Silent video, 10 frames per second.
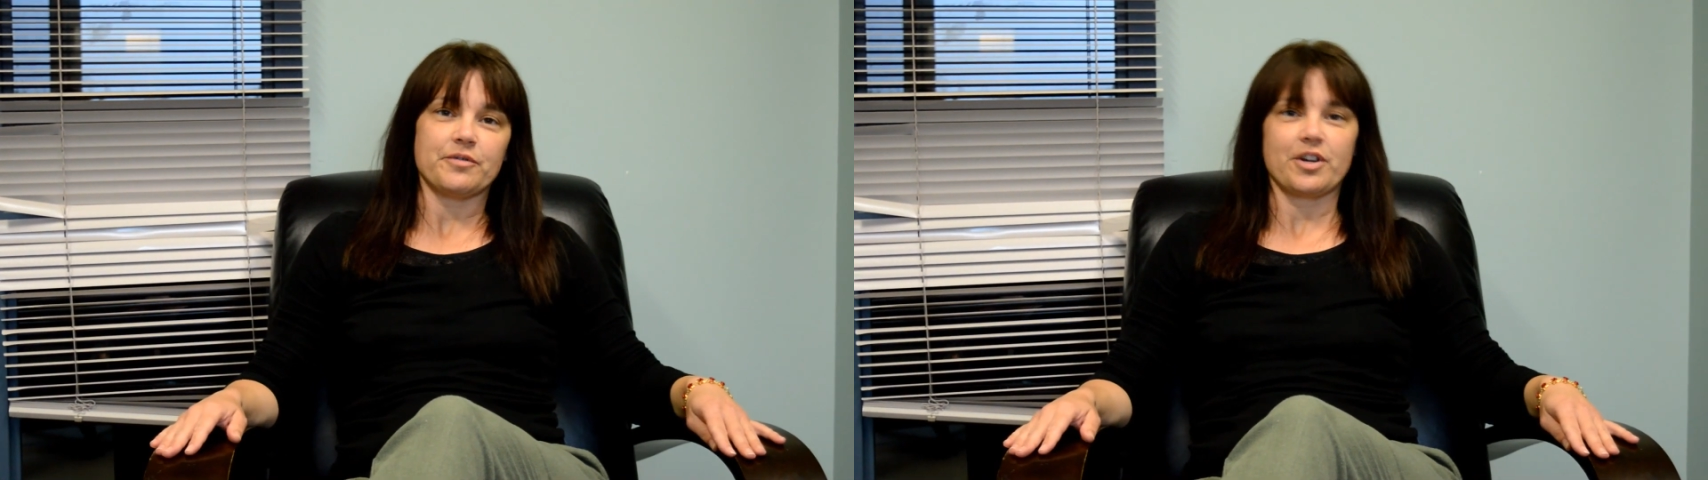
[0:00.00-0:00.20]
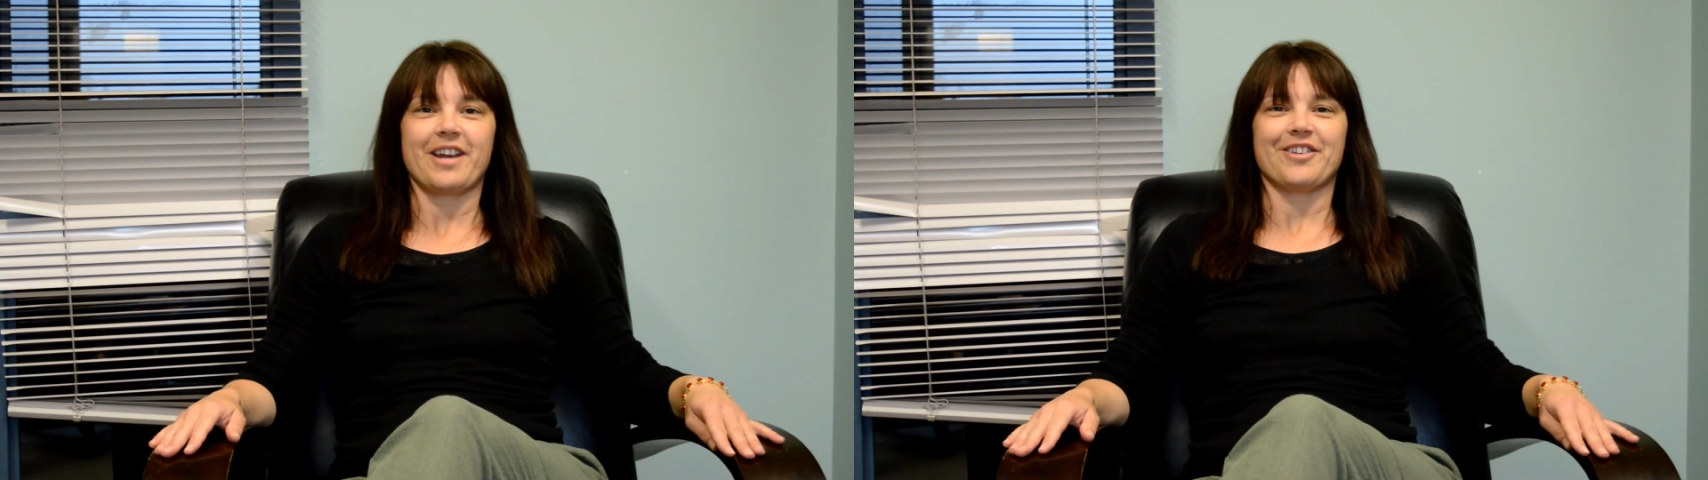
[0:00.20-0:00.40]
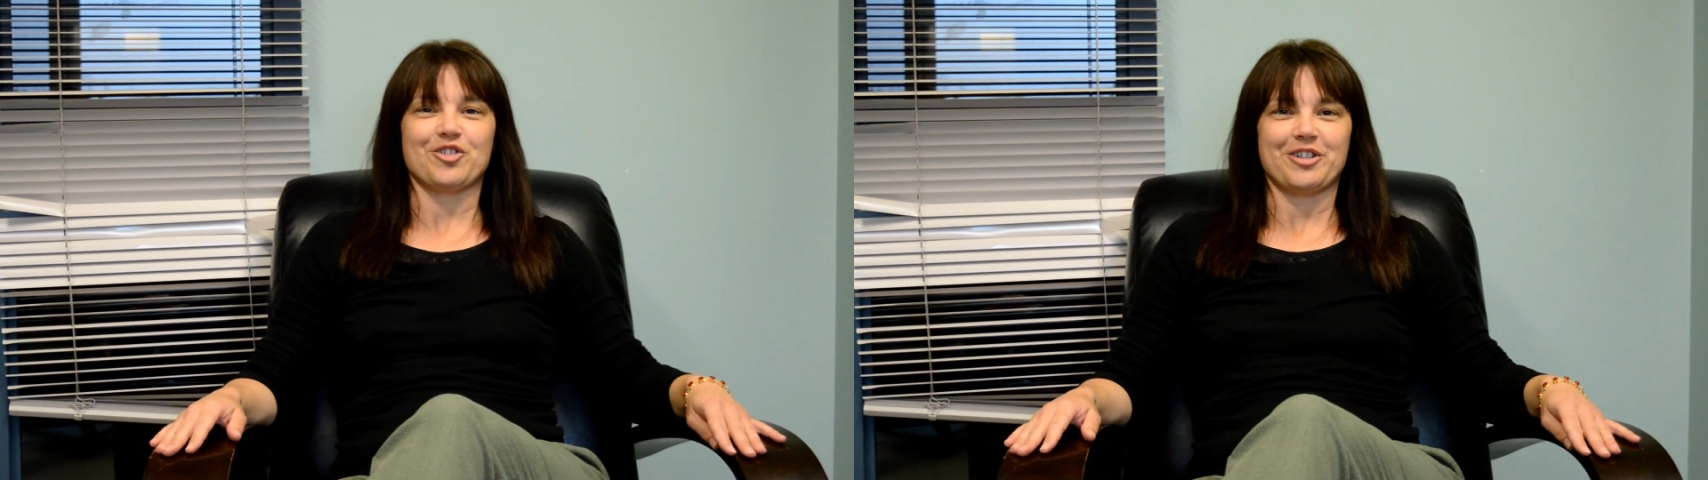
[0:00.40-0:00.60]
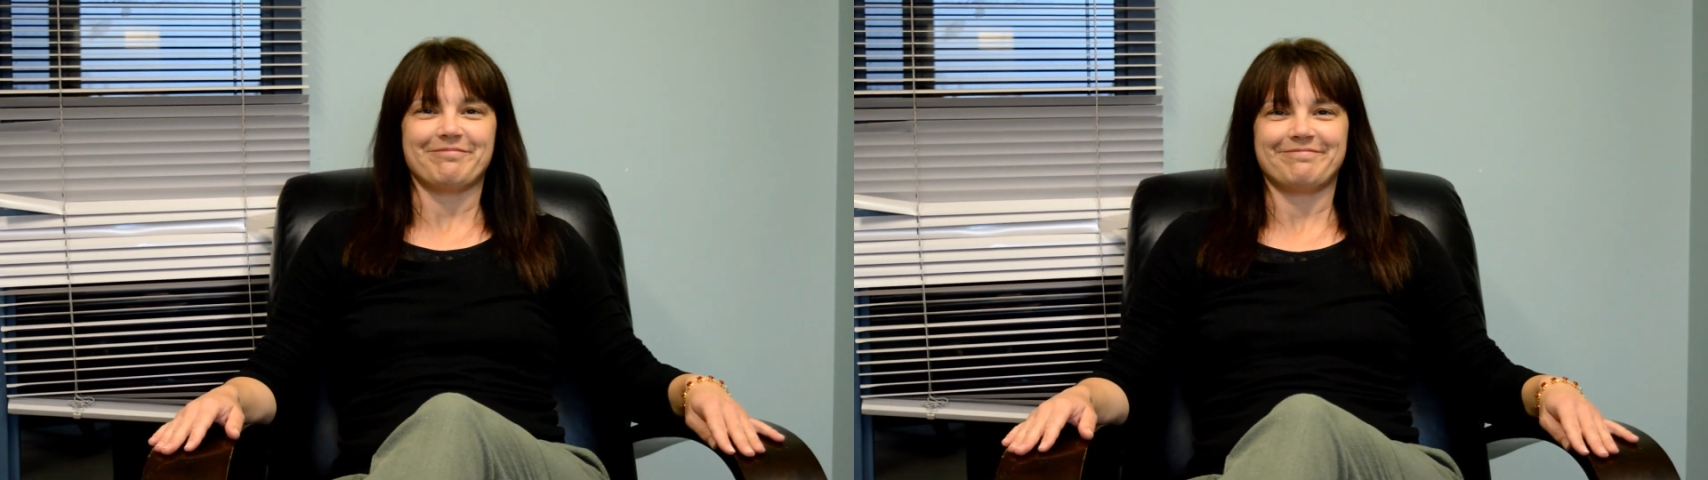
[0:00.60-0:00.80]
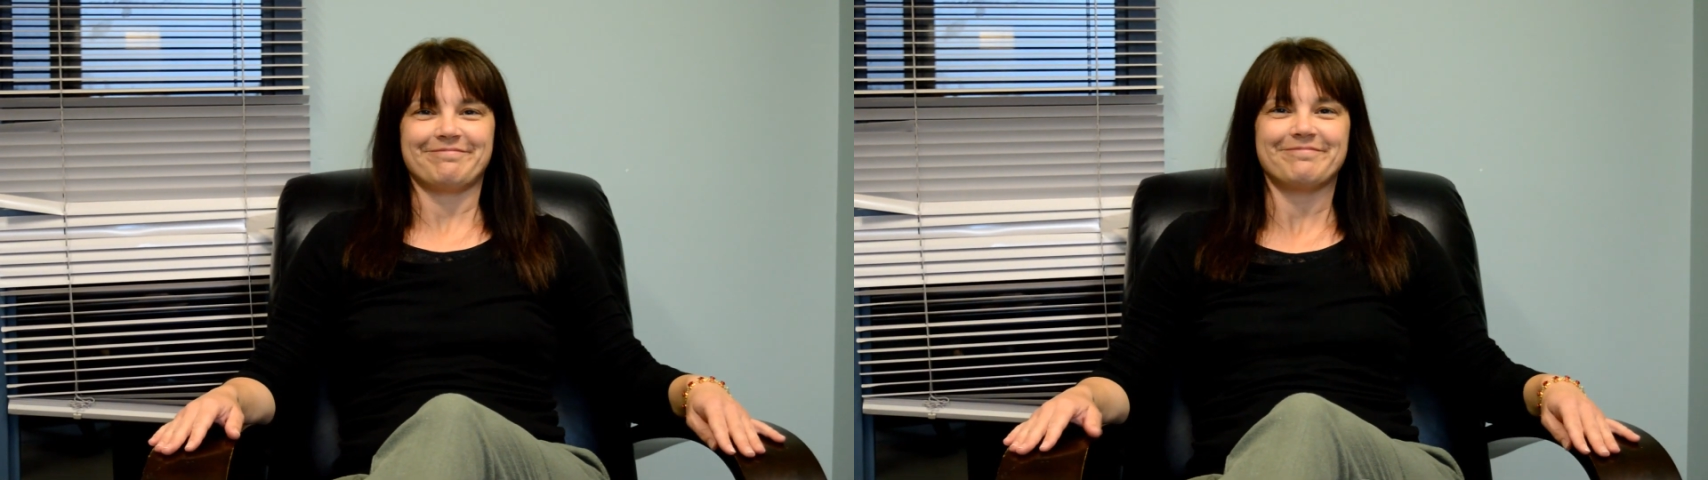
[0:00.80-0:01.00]
for Carolyn.
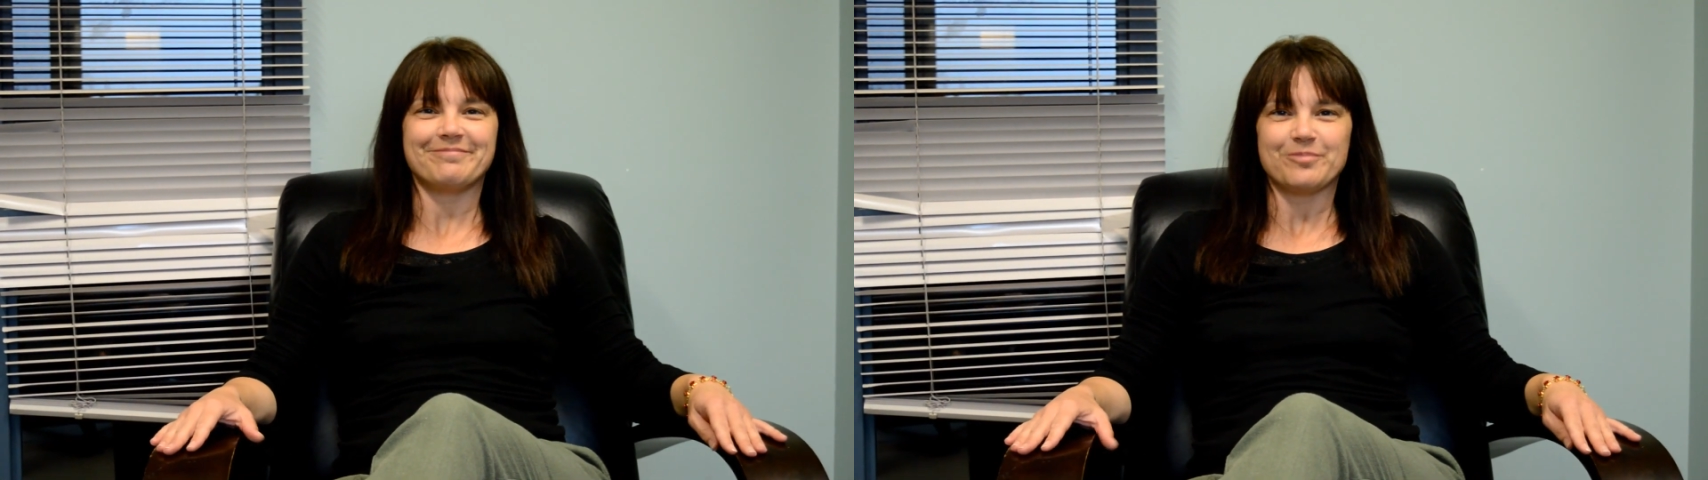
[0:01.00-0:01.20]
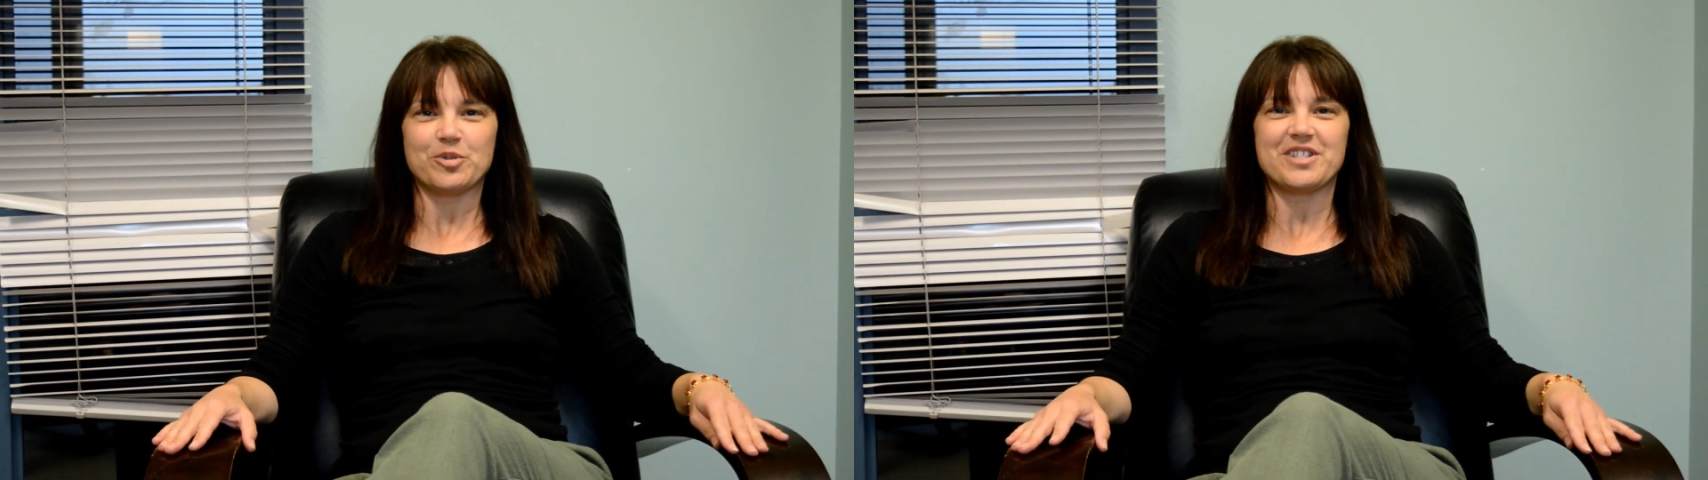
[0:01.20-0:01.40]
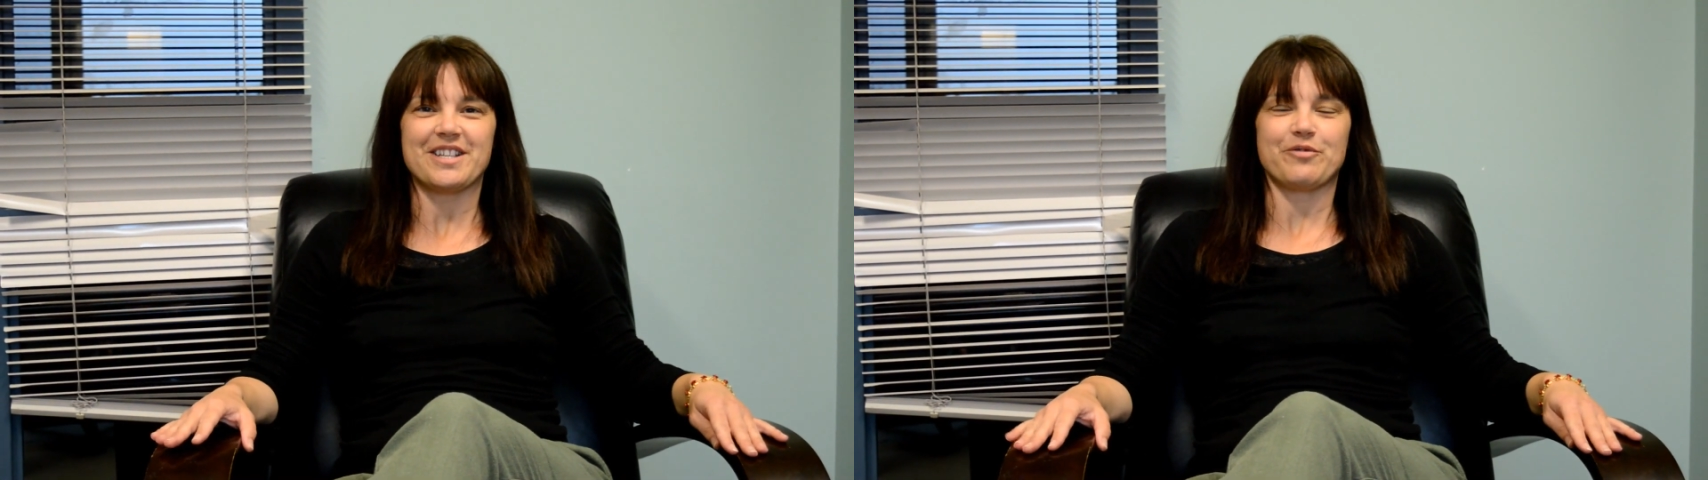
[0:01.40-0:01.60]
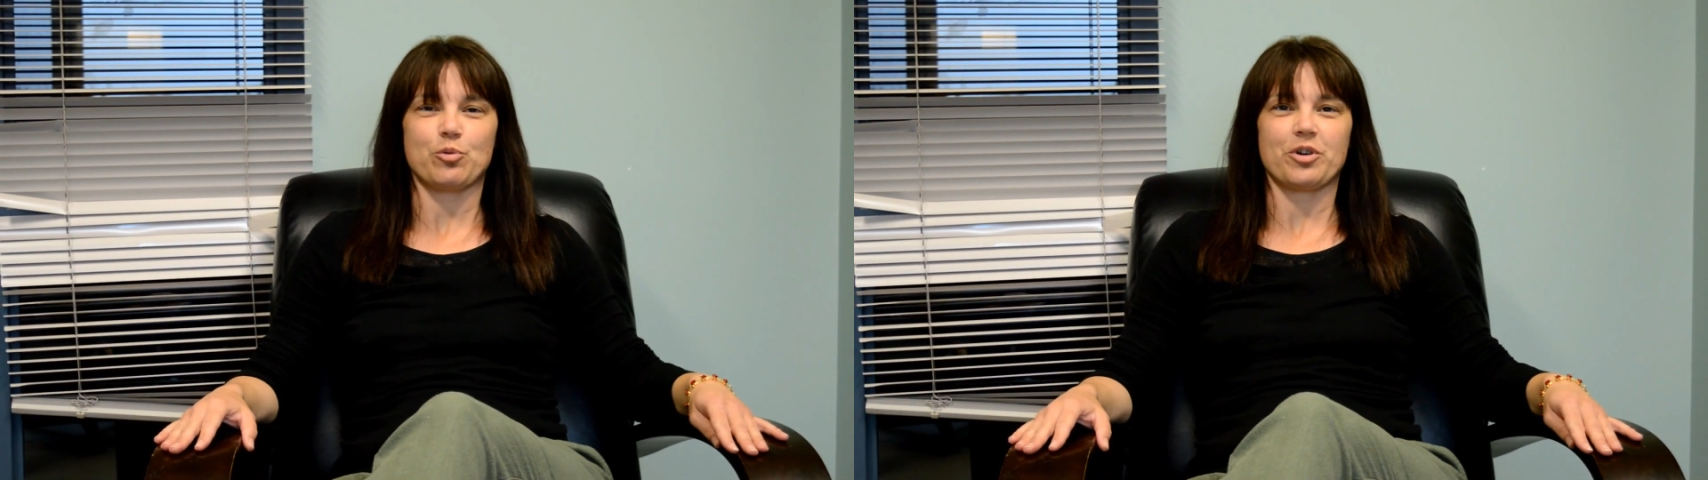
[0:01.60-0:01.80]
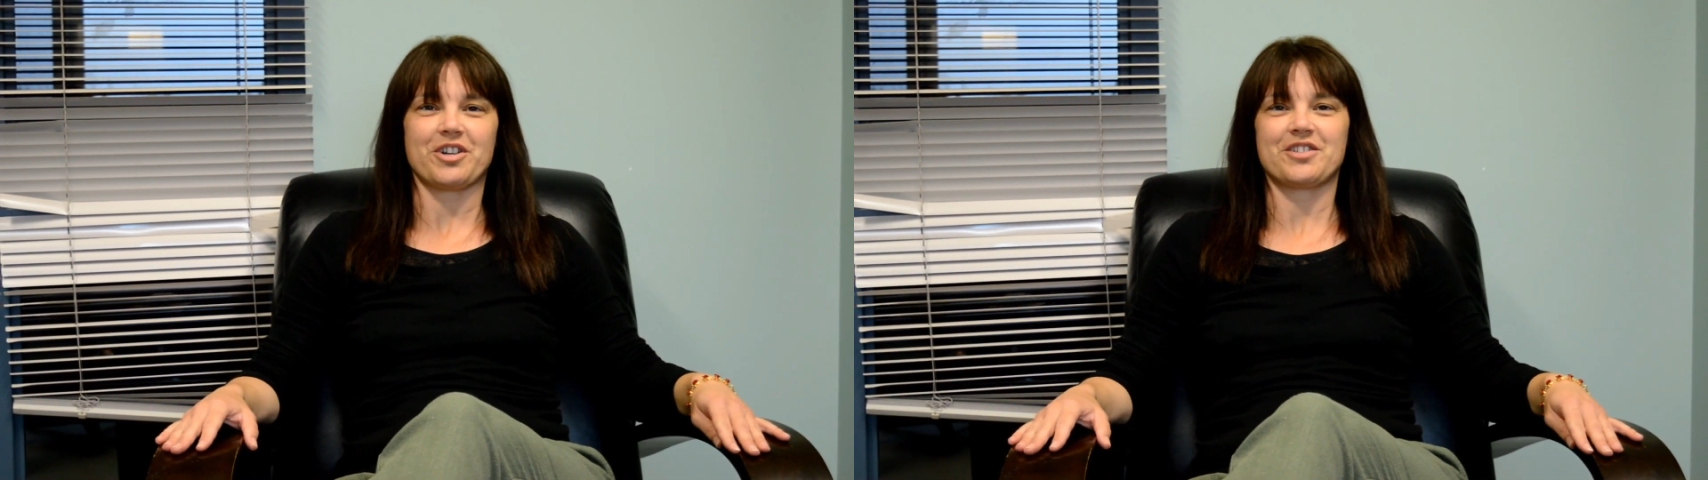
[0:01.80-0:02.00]
We'll see if it
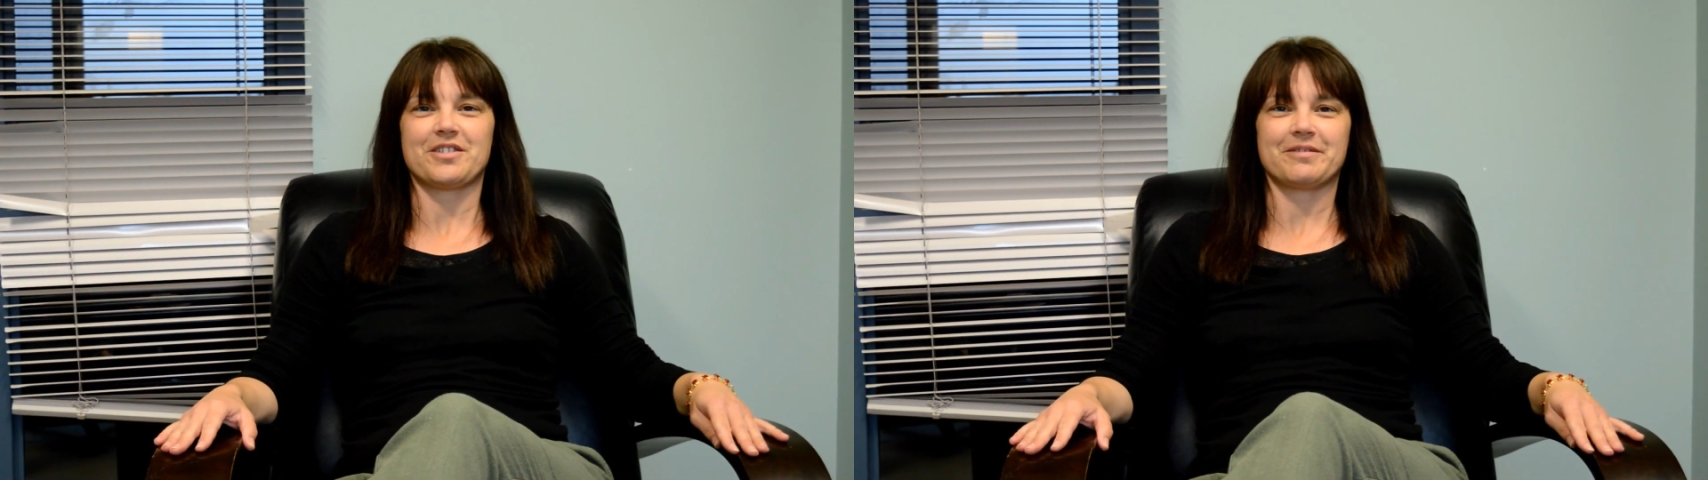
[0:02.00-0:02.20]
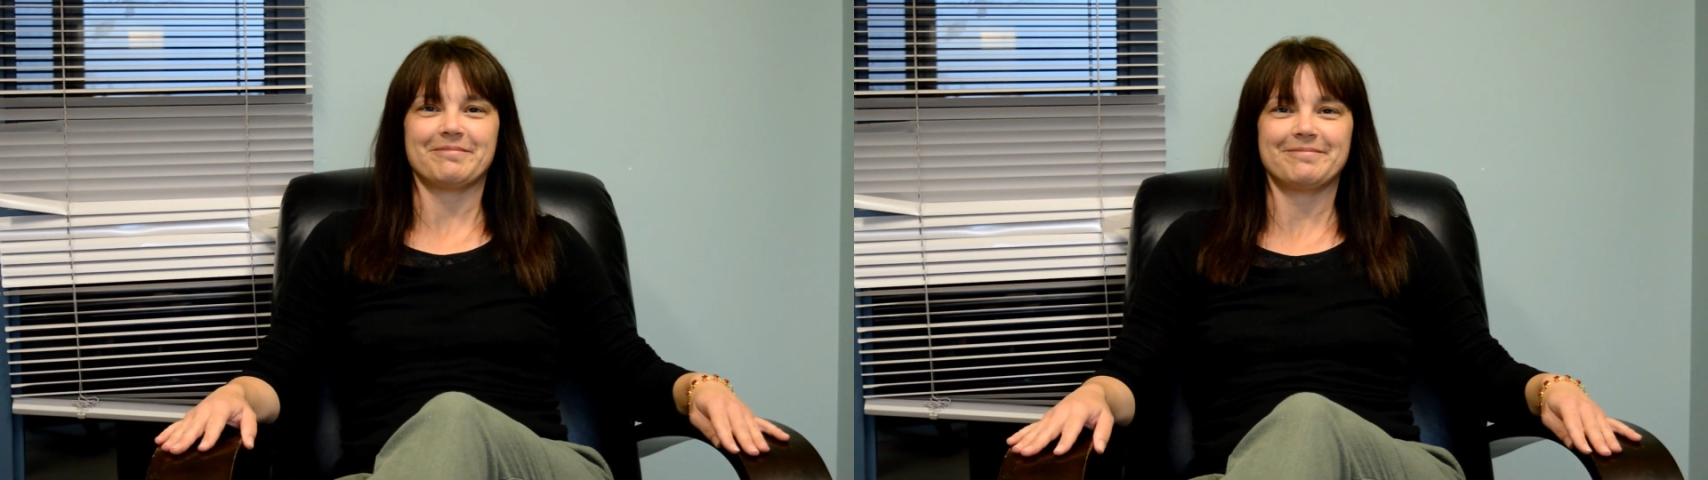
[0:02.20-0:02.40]
works.